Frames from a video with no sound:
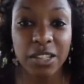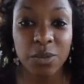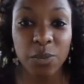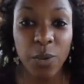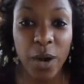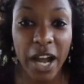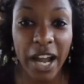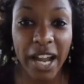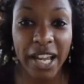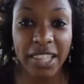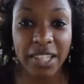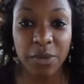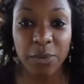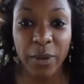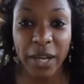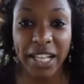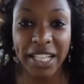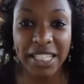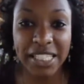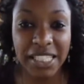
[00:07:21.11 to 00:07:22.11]
why the
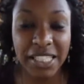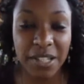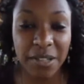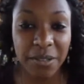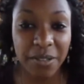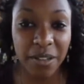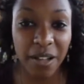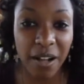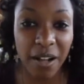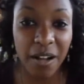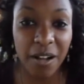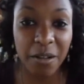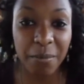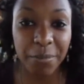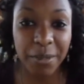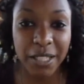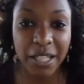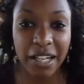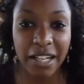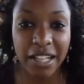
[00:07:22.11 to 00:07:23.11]
wait is so long
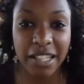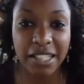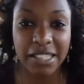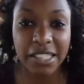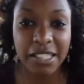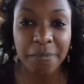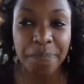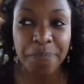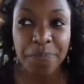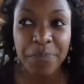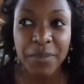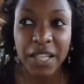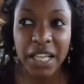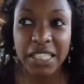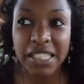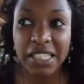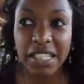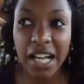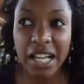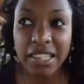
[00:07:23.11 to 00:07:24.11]
because
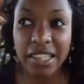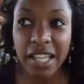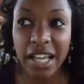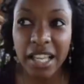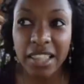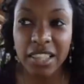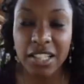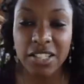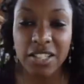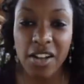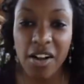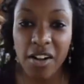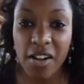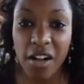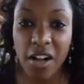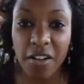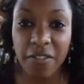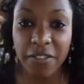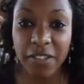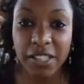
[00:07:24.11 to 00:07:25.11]
it's not that the talk
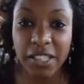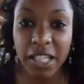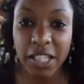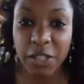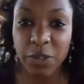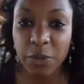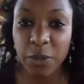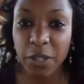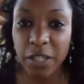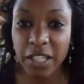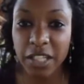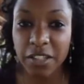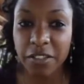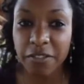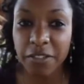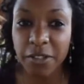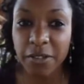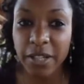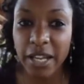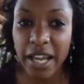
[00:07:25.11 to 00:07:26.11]
office that you
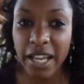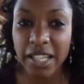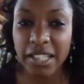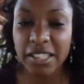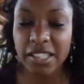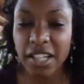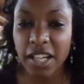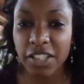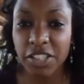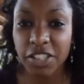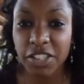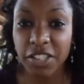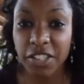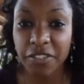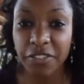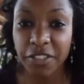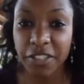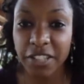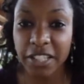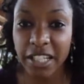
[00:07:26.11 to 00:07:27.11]
interviewed at is not sure
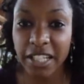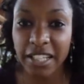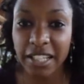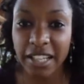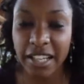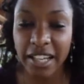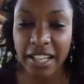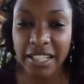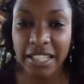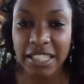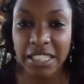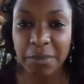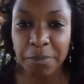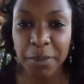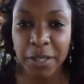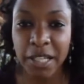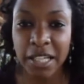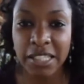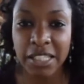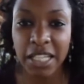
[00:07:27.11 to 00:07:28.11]
if you're getting in. It's
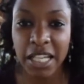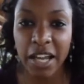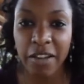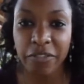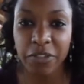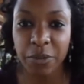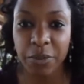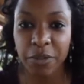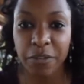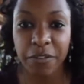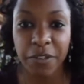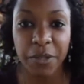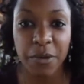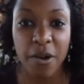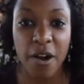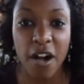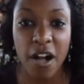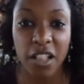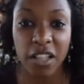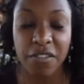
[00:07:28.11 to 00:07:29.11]
because they have to review
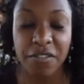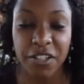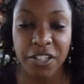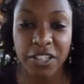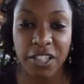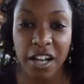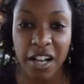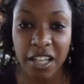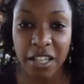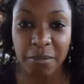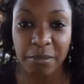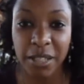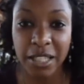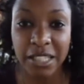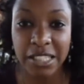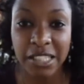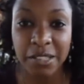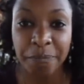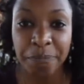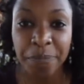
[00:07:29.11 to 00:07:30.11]
all of your documents